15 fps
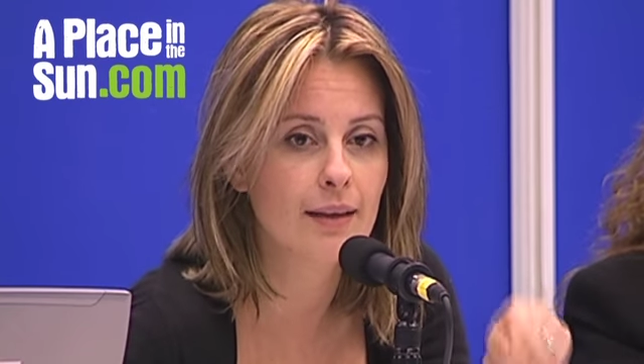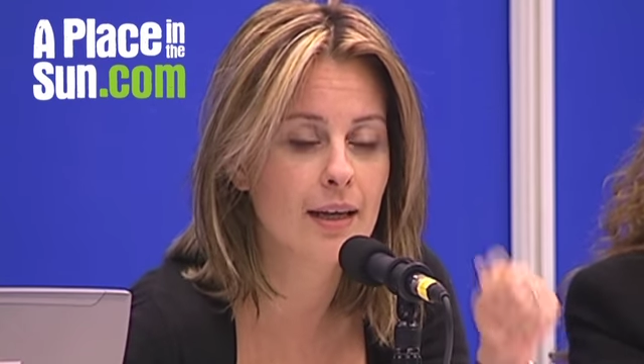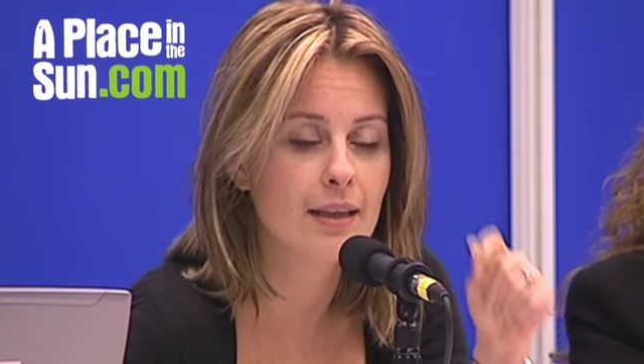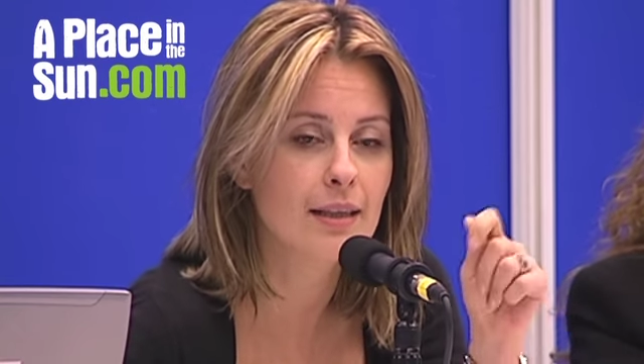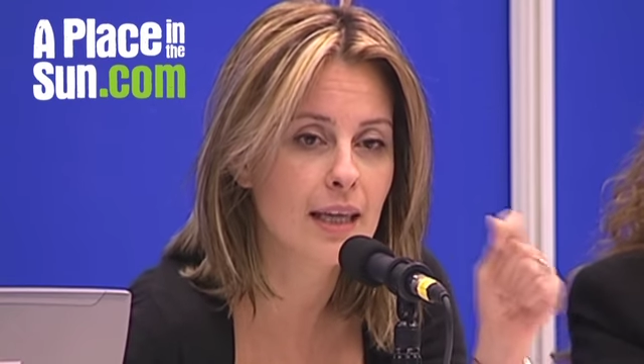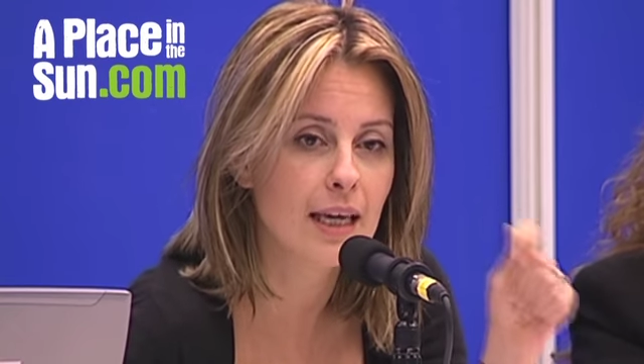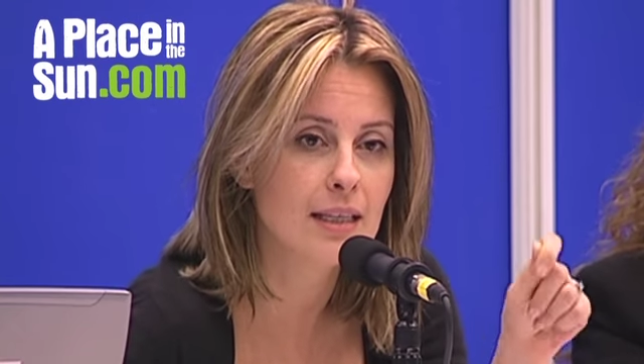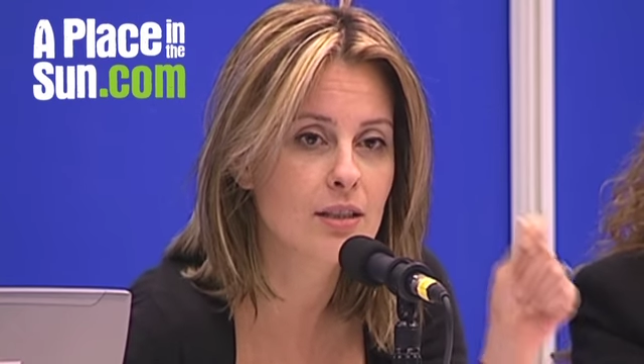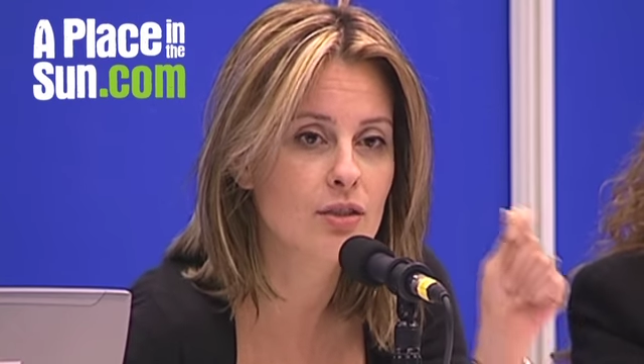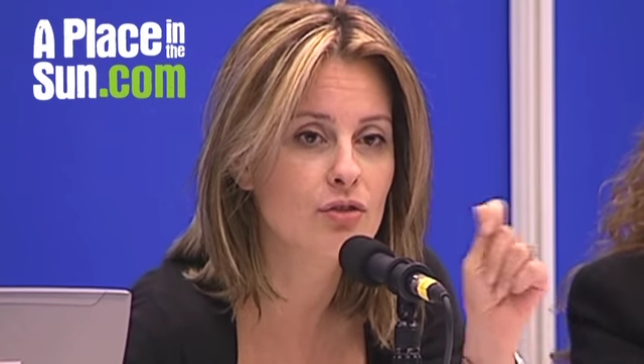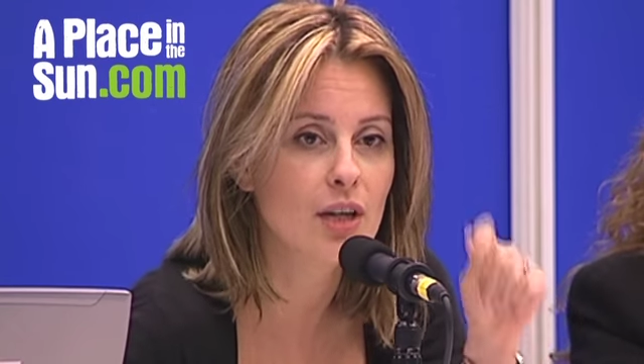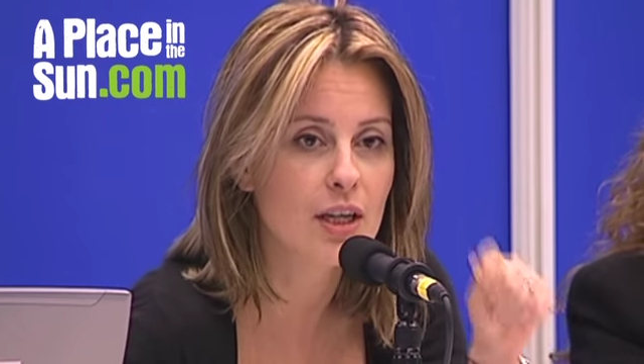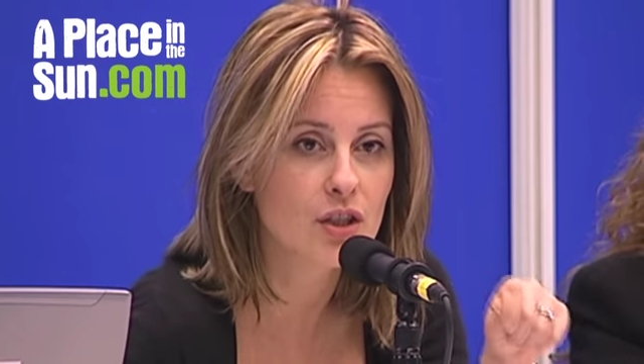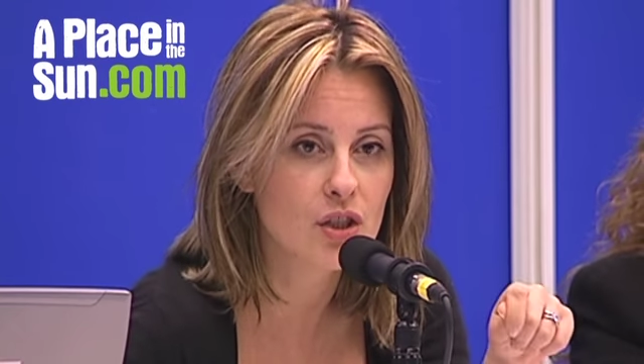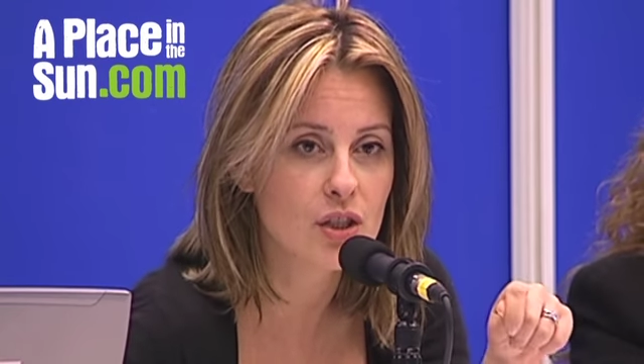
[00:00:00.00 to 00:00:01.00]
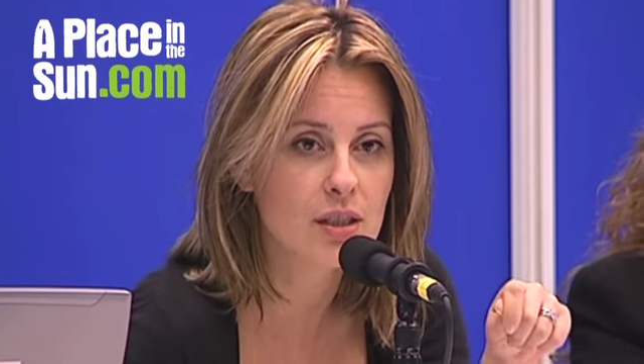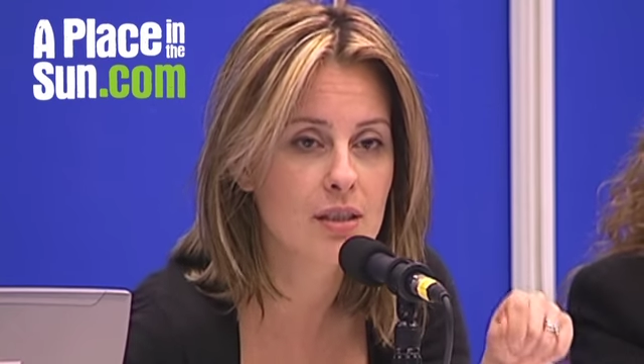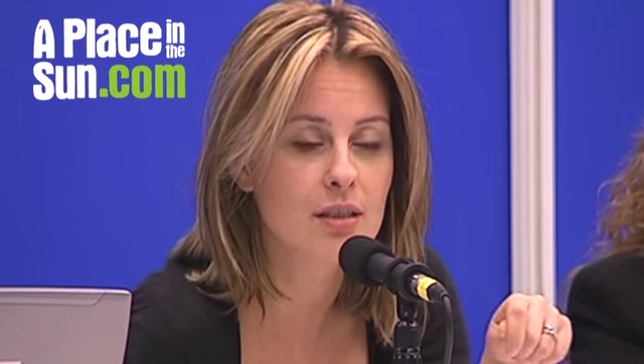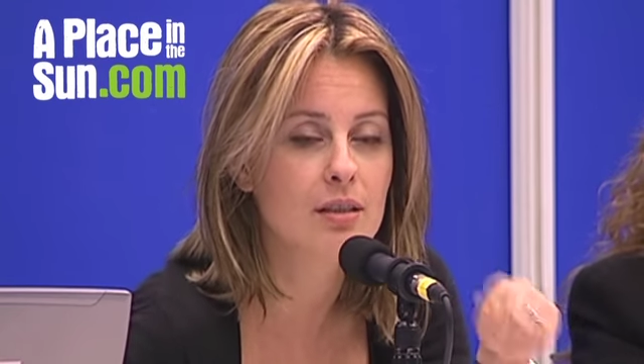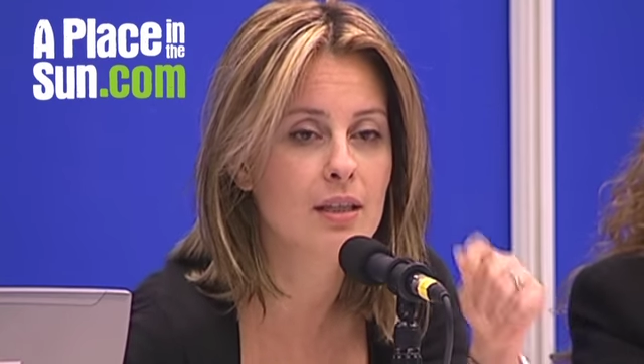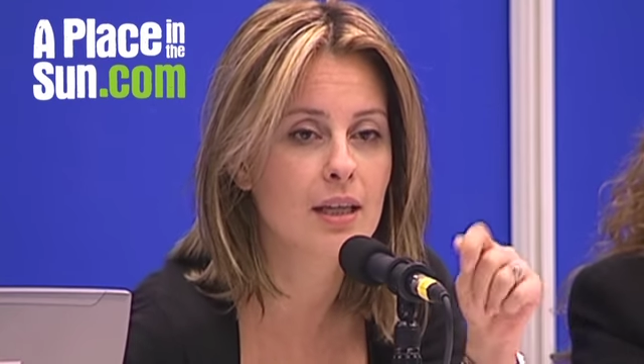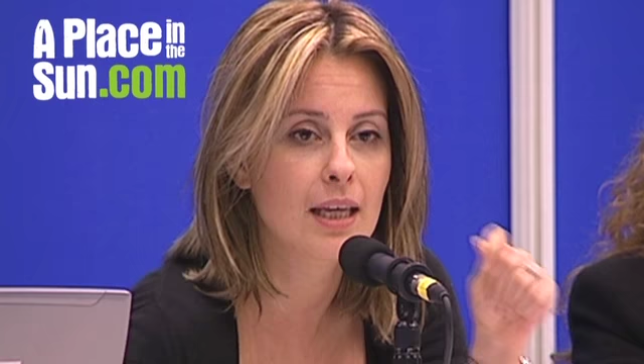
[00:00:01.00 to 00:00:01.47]
that gets
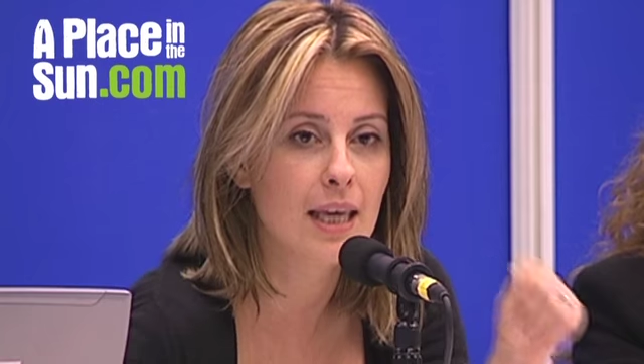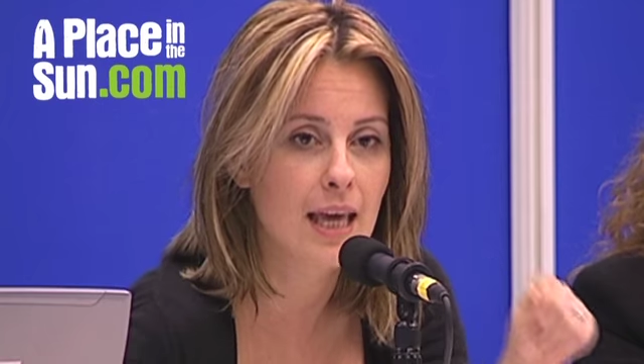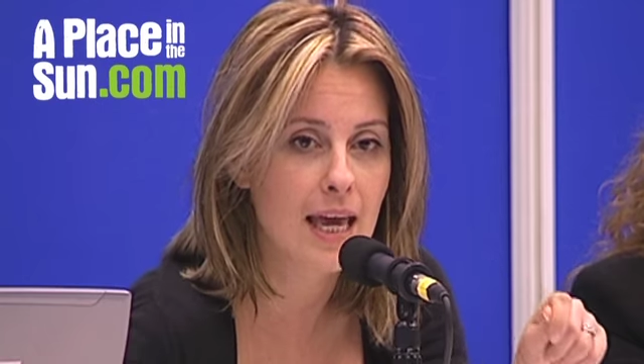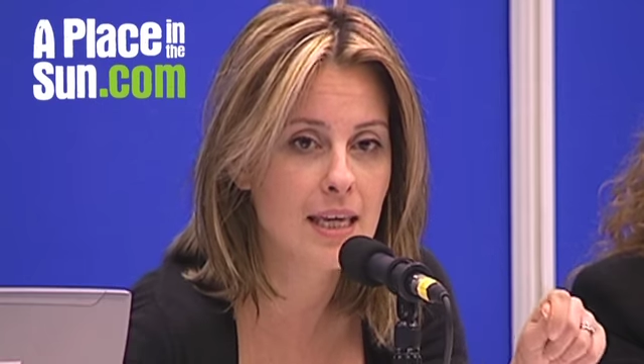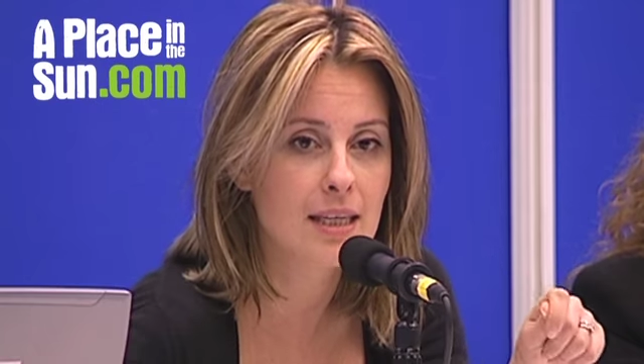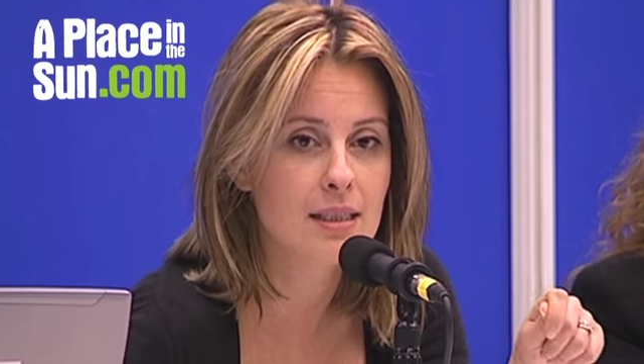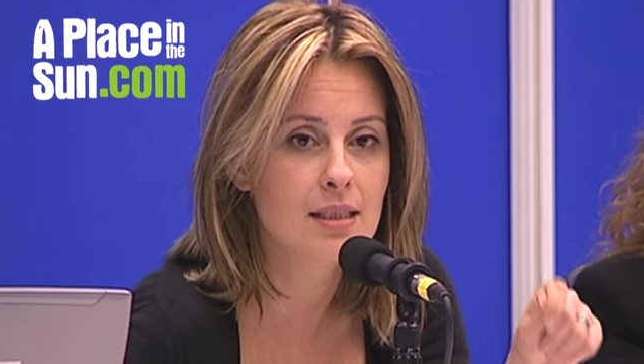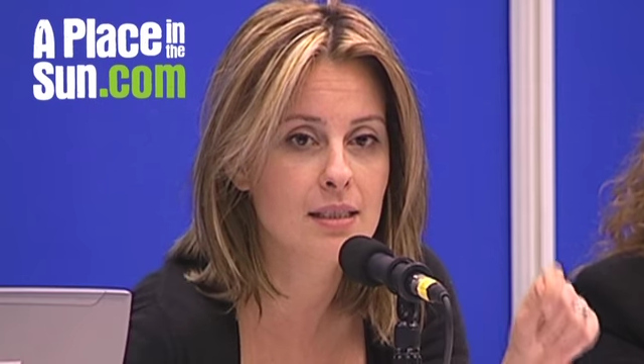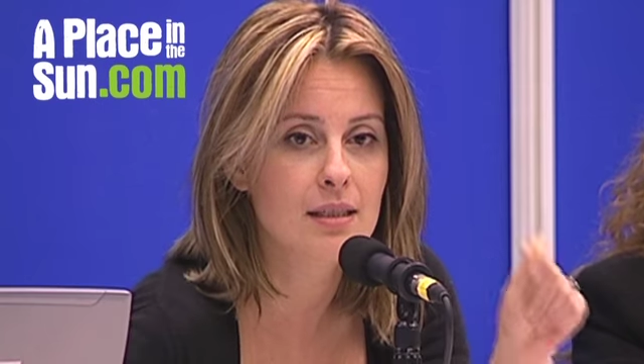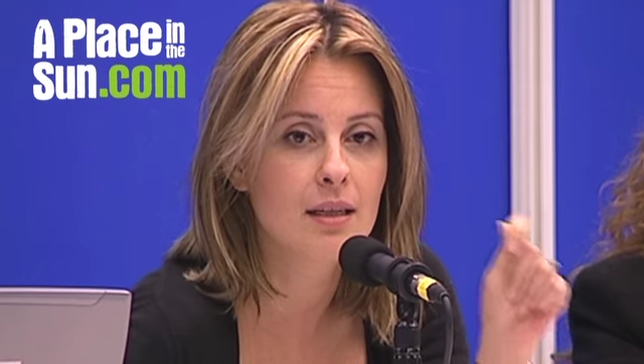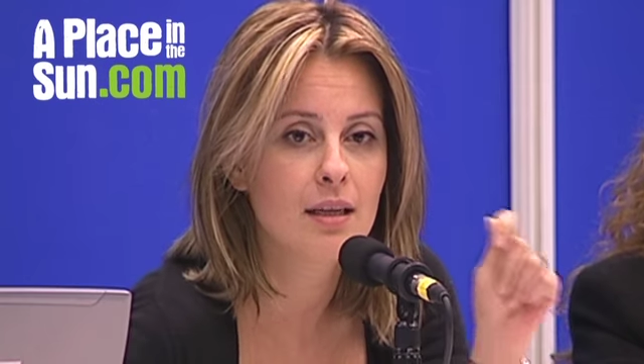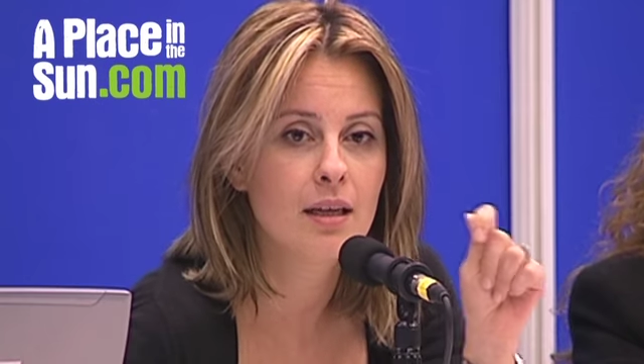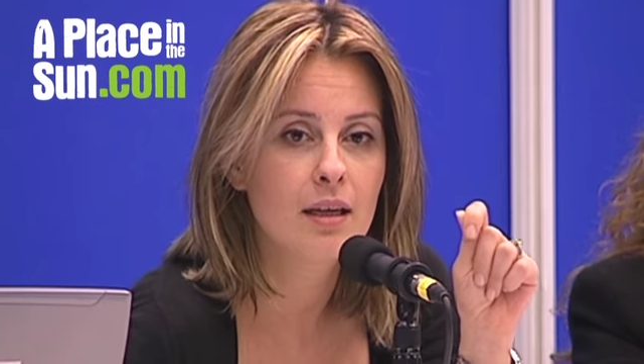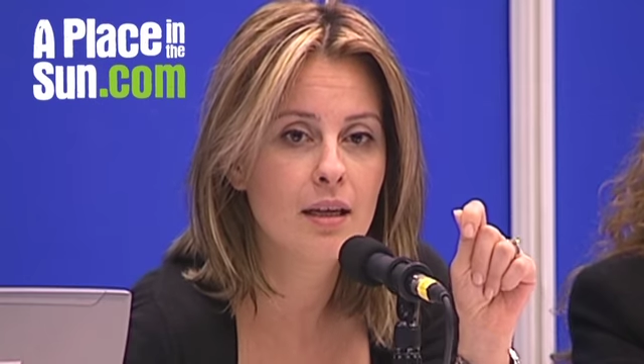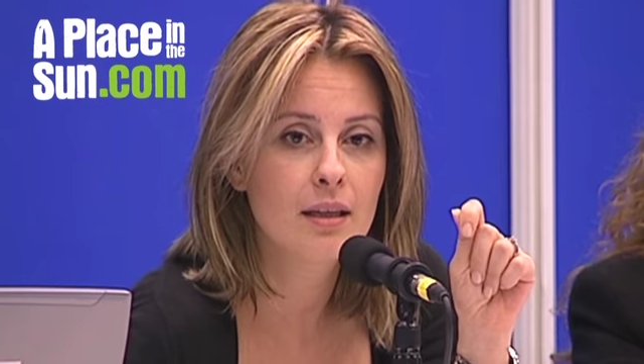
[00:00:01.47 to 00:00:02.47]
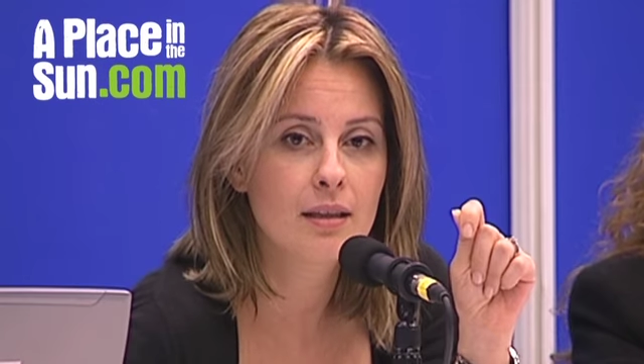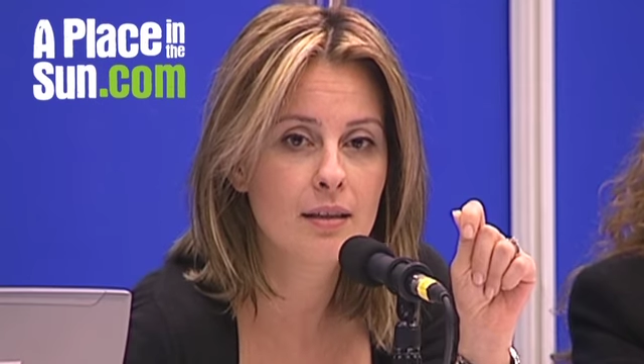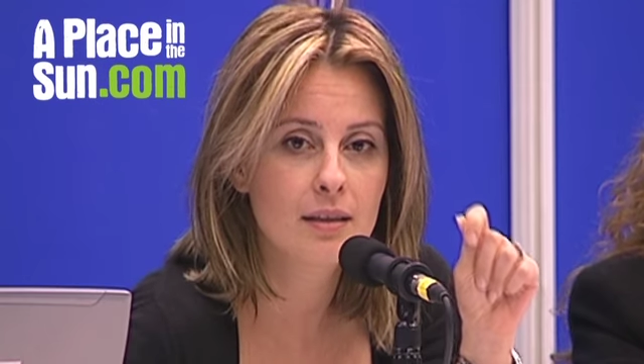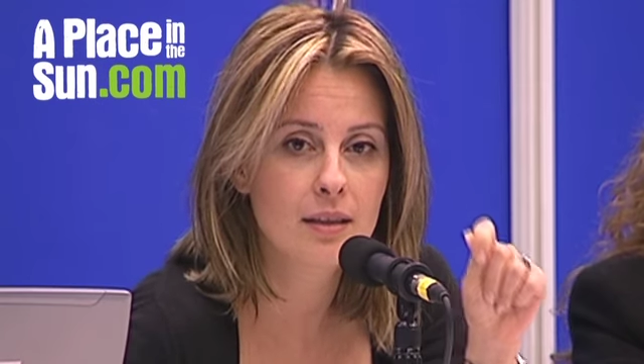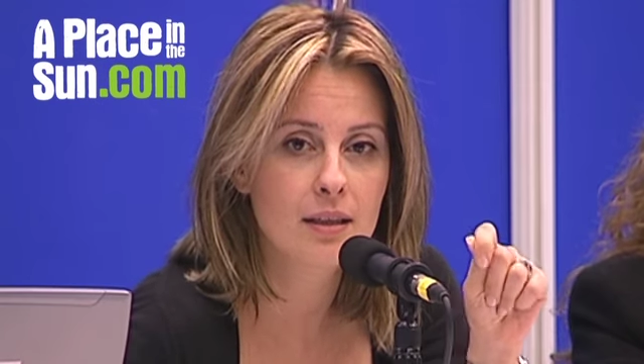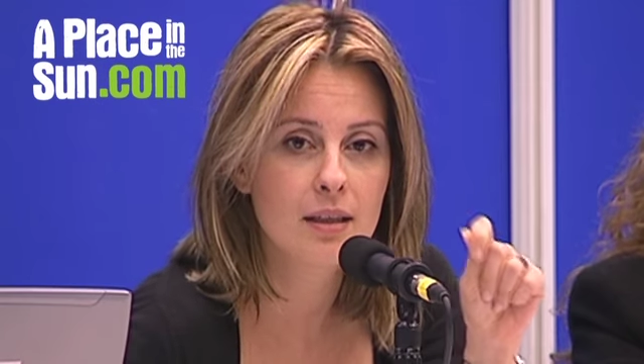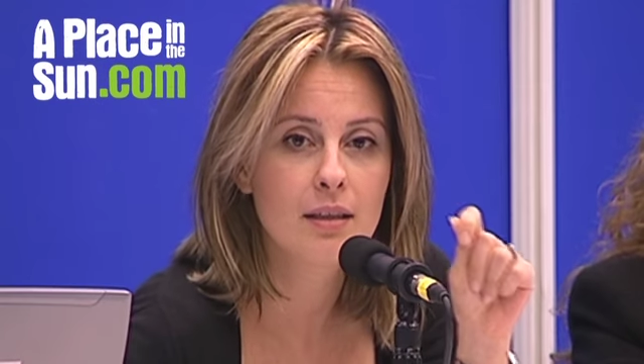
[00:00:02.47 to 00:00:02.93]
registered against
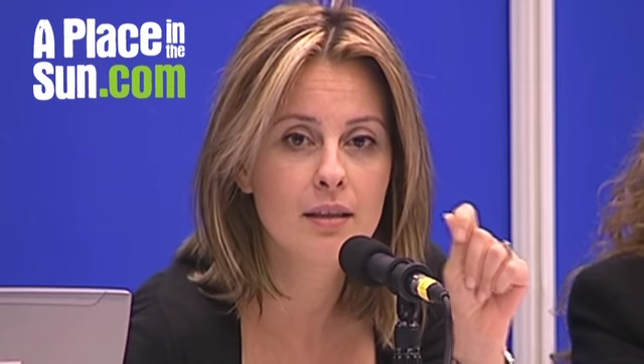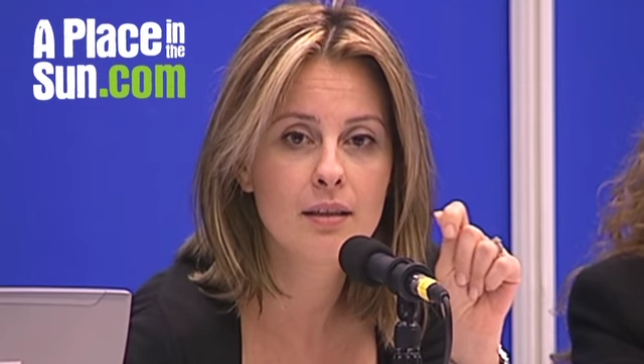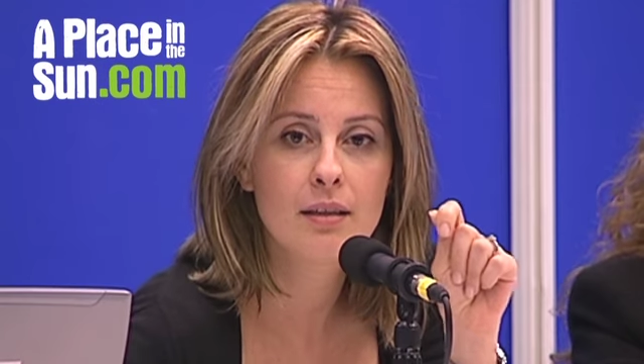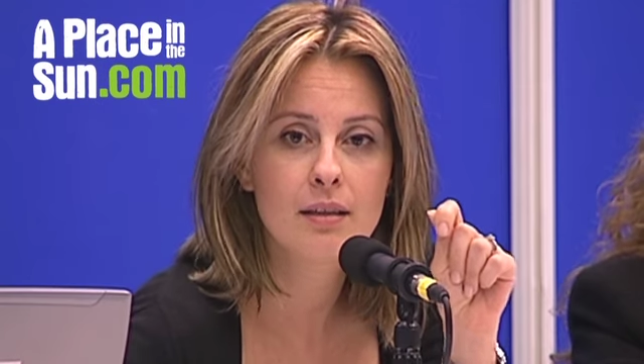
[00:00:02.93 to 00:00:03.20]
the